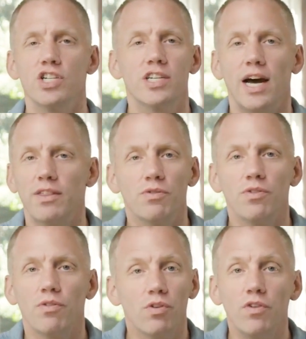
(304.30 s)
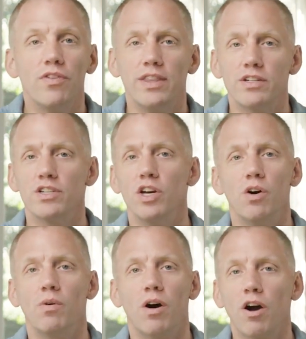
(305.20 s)
just gone through the roof, and there's
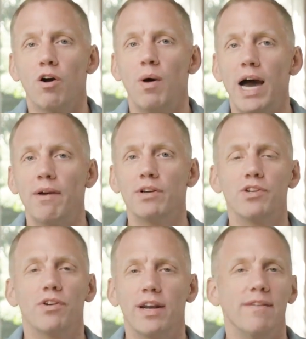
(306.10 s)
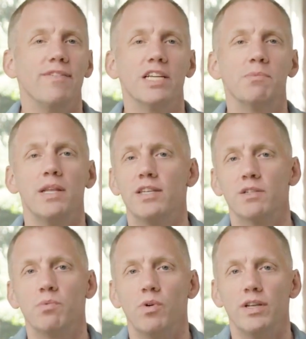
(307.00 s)
no ROI, return on investment at
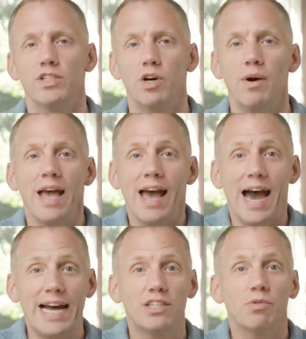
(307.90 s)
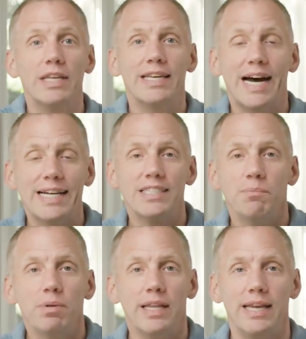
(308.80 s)
this point. So I had to really
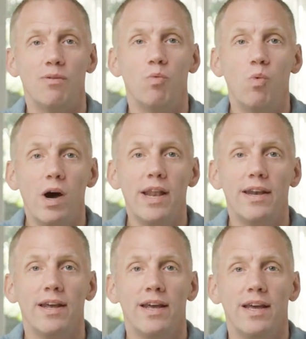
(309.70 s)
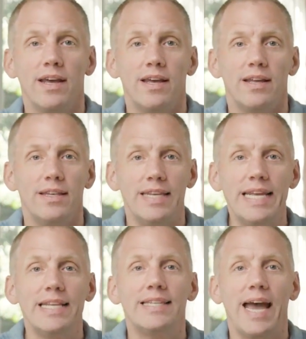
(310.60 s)
contemplate what
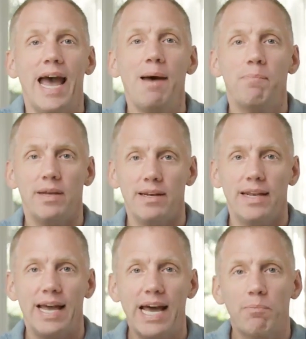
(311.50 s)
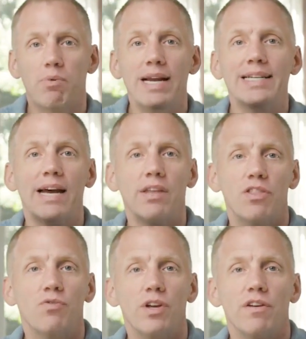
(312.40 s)
needed to happen and how to break down
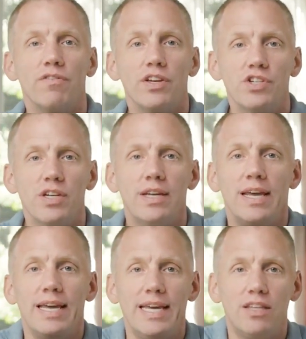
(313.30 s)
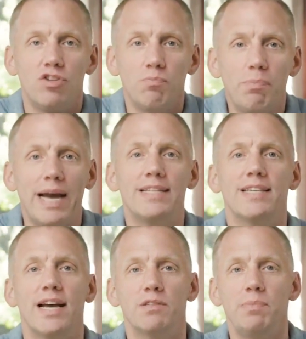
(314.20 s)
that 3-year vision into
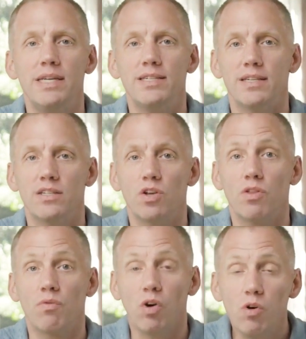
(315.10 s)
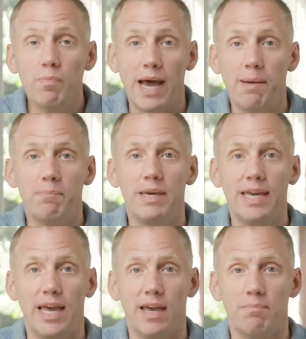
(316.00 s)
bite-sized pieces. So the roadmap
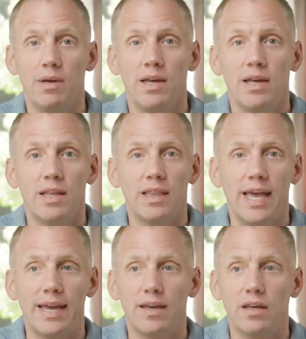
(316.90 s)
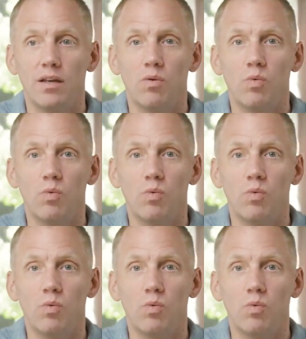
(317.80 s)
became like